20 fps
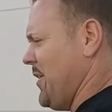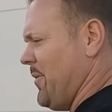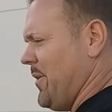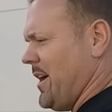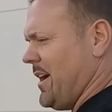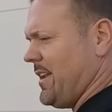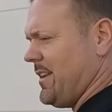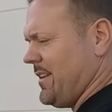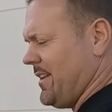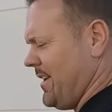
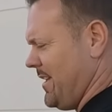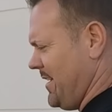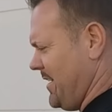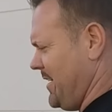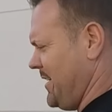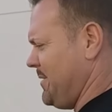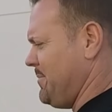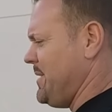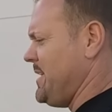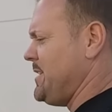what,
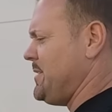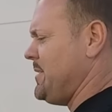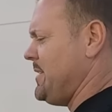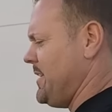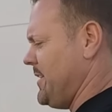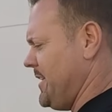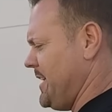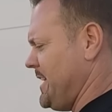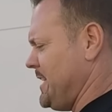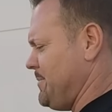there,
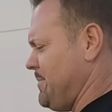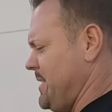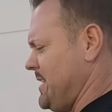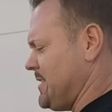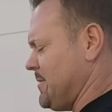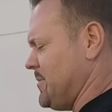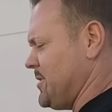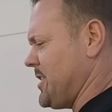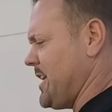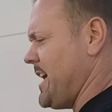there needs to be
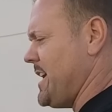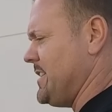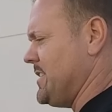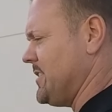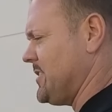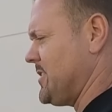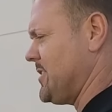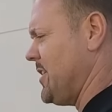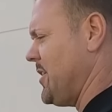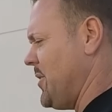some changes
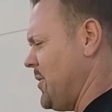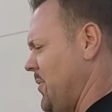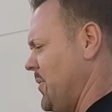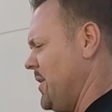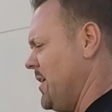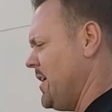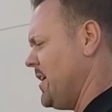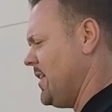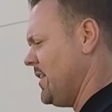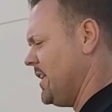
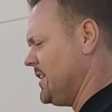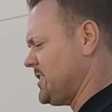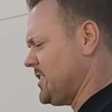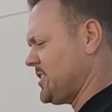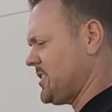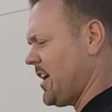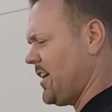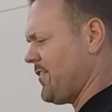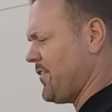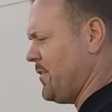let's just
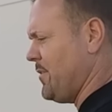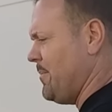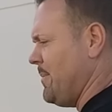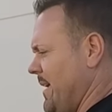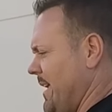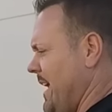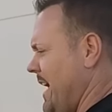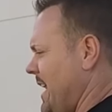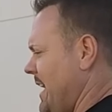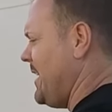start from the
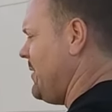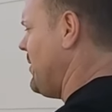beginning.